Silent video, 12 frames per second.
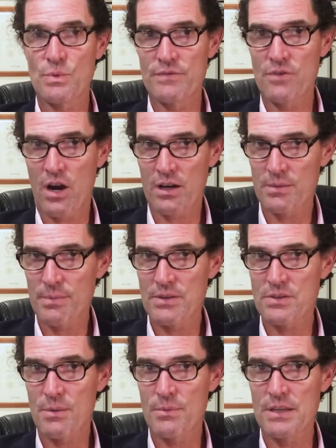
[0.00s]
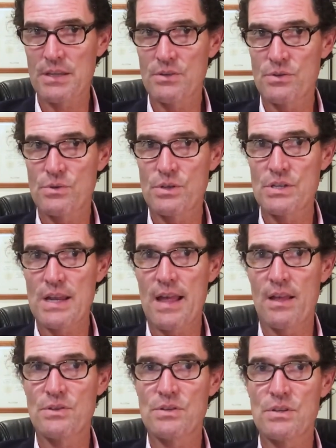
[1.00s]
We've talked about some of the industry
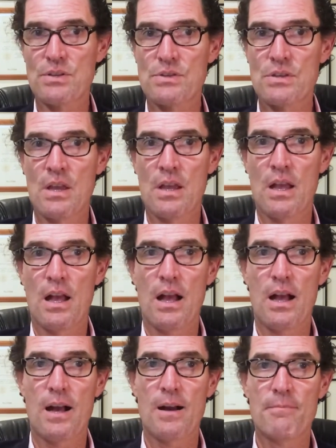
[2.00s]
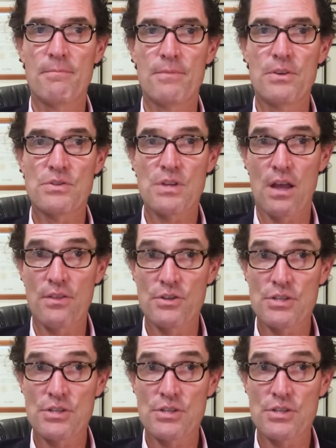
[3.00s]
challenges. There's other